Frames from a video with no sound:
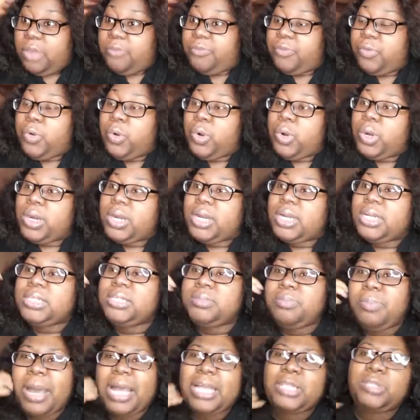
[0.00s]
Of course,
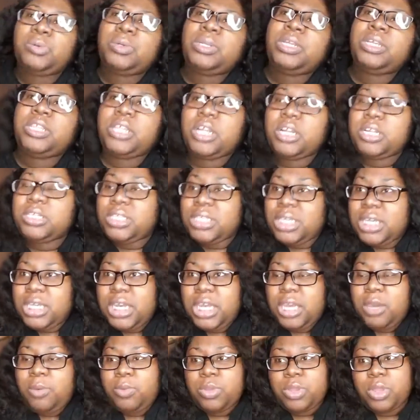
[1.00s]
by 2013,
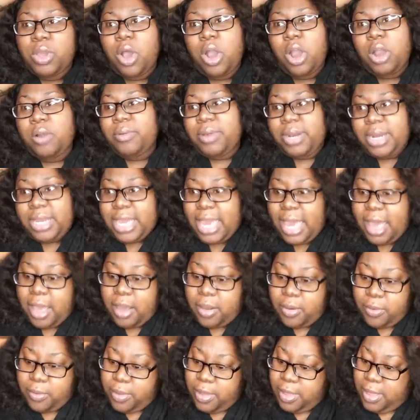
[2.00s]
it was already
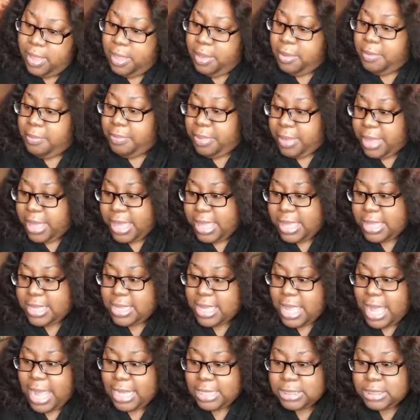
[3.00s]
out, but
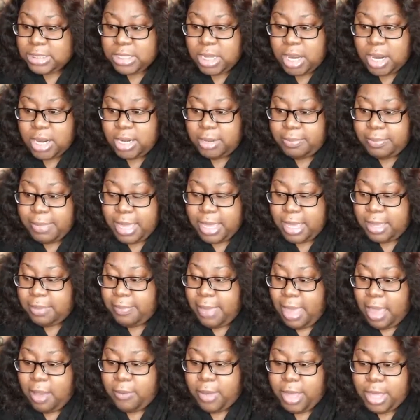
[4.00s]
I started making
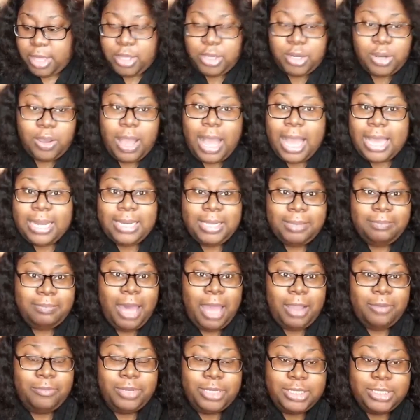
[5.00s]
my way. You know, I did
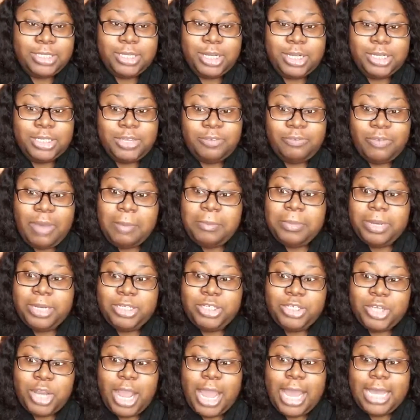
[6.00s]
my research. If I'm going
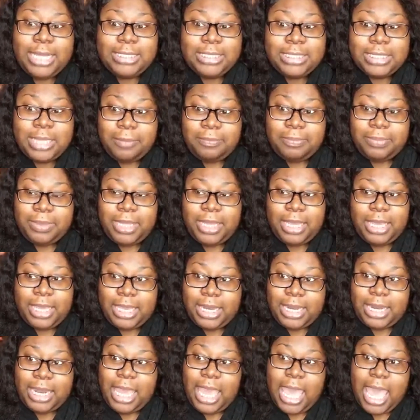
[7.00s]
to try
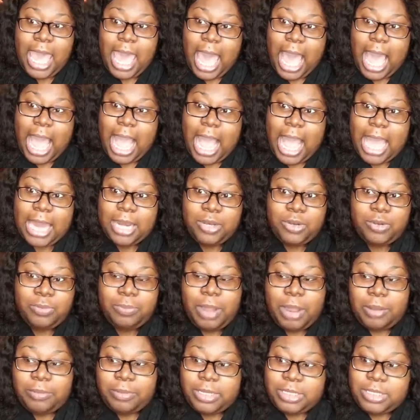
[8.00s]
something, I had to do
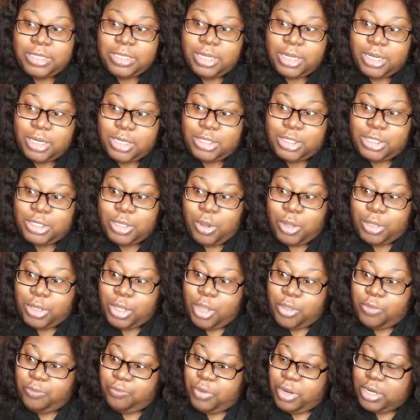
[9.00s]
my research. So in
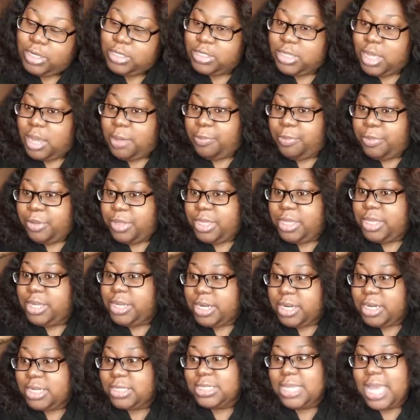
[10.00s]
those first couple
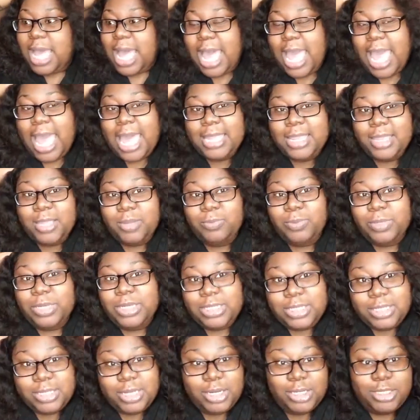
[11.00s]
years, I had to
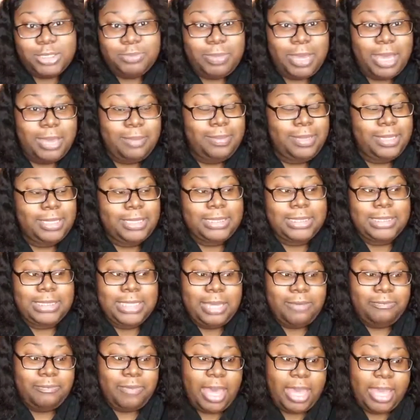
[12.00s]
research, baby, and
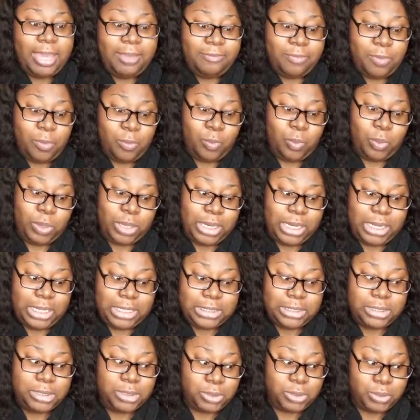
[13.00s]
see if I even
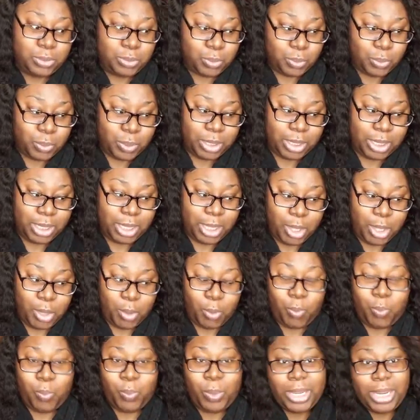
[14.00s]
wanted to
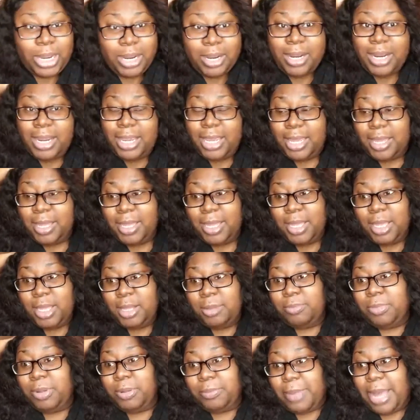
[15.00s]
wear it.
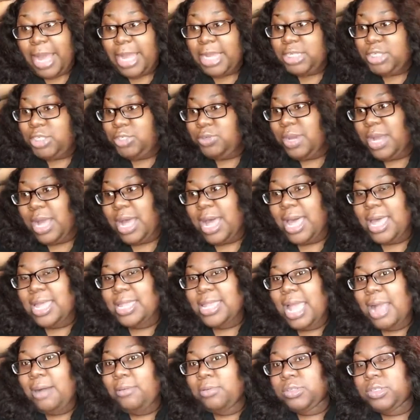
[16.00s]
But mind you guys,
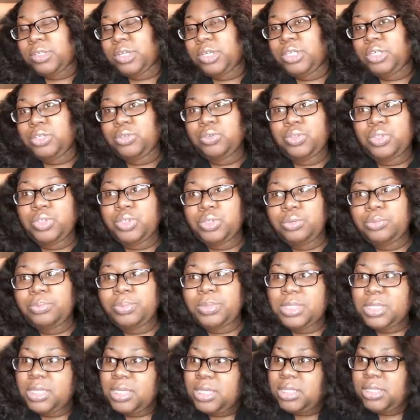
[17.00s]
I was on YouTube
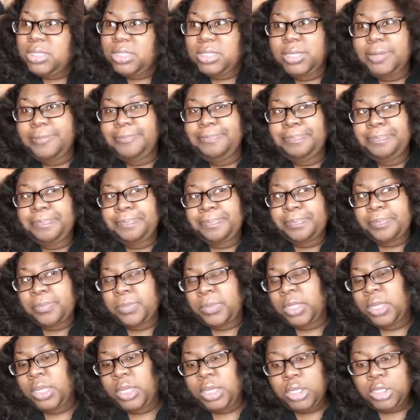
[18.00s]
since
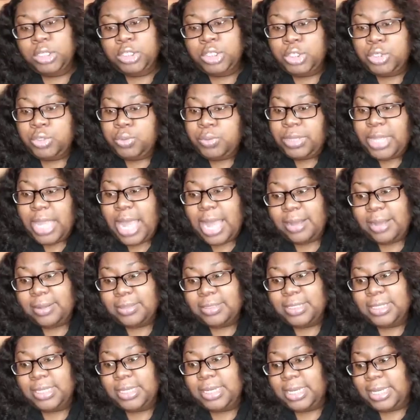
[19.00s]

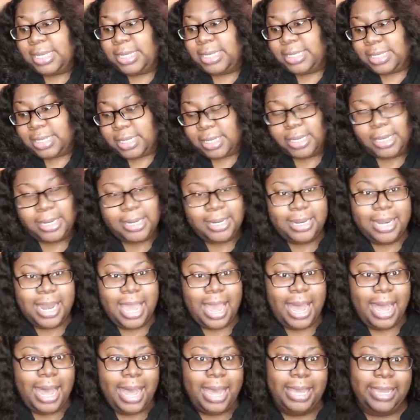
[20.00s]

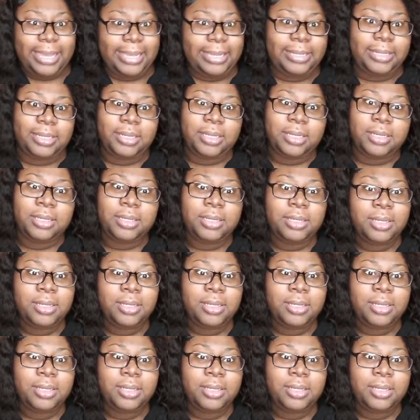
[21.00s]
2009.